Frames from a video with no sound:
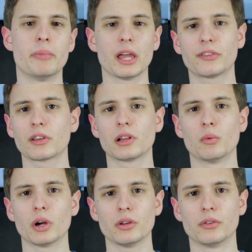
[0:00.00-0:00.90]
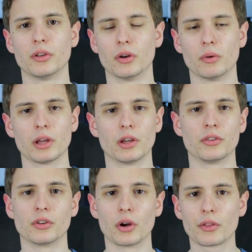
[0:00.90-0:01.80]
Basically what you do
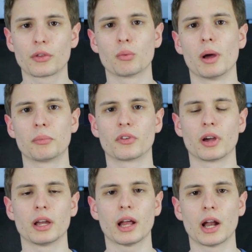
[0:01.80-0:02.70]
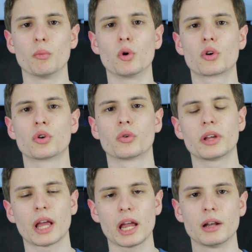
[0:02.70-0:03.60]
is you go to this website and it will
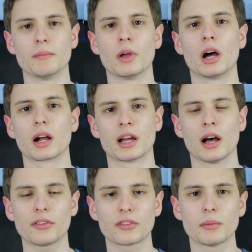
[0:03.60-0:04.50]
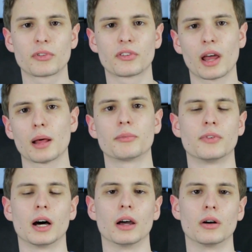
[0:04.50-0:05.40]
create a custom setup
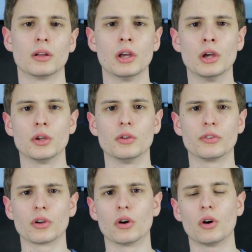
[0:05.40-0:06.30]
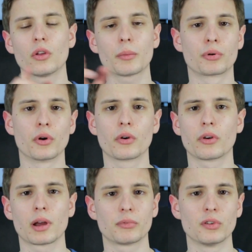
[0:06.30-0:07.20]
file using all the
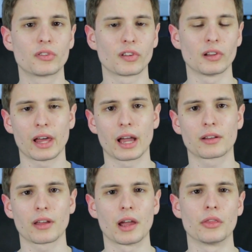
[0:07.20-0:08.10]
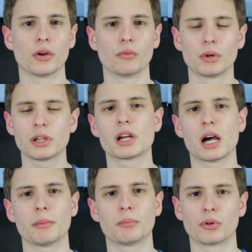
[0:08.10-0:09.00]
programs you select, and they're really
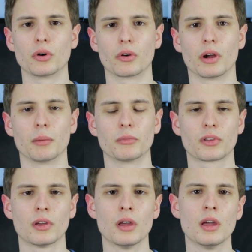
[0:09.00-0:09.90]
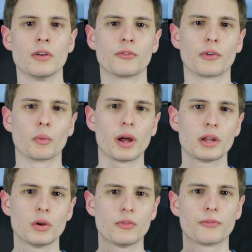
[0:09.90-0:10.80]
common programs for
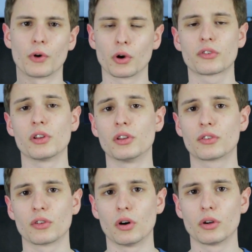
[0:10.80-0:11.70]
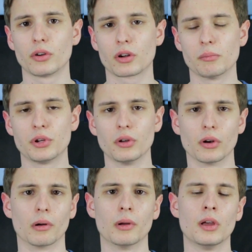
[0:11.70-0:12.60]
when you first install your
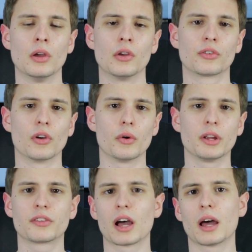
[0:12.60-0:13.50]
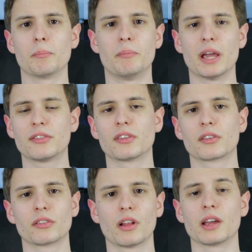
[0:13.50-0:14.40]
computer. So it's got
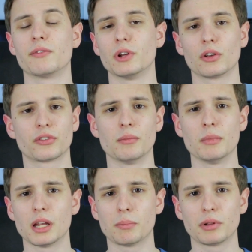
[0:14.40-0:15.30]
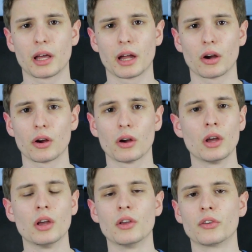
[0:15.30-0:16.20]
basics like V L C Media Player,
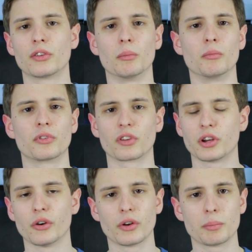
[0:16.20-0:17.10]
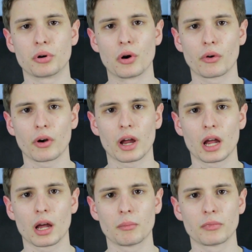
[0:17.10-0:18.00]
some security
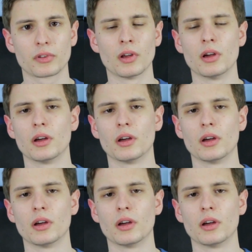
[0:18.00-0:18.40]
programs,